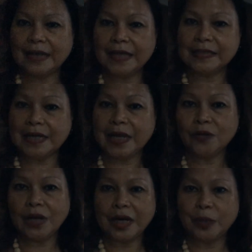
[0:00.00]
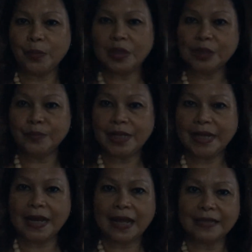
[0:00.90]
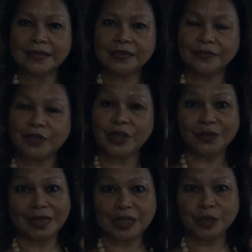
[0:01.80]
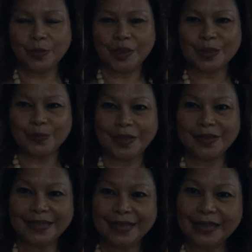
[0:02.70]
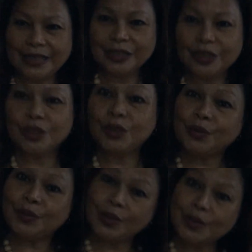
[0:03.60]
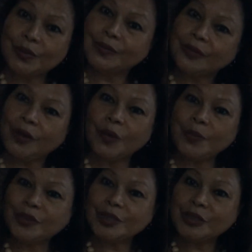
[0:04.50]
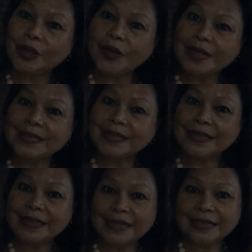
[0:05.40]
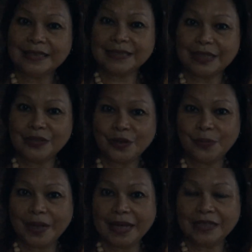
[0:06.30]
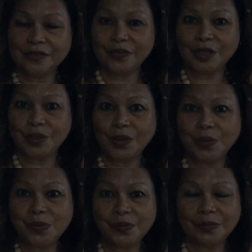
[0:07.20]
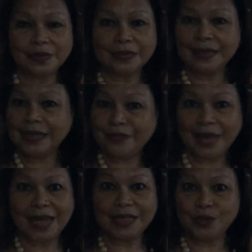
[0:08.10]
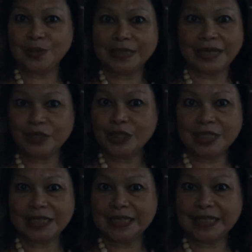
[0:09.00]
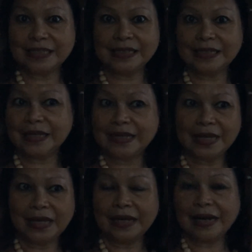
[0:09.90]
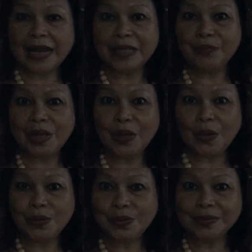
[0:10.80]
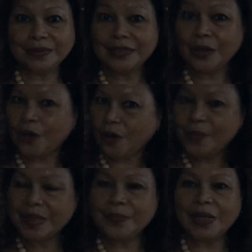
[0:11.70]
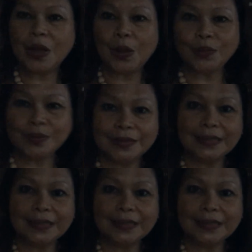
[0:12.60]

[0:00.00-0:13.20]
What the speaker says: as regular as possible and as frequent as possible. So hope you enjoyed. See you on my next video. If any suggestion, just write below, comment below,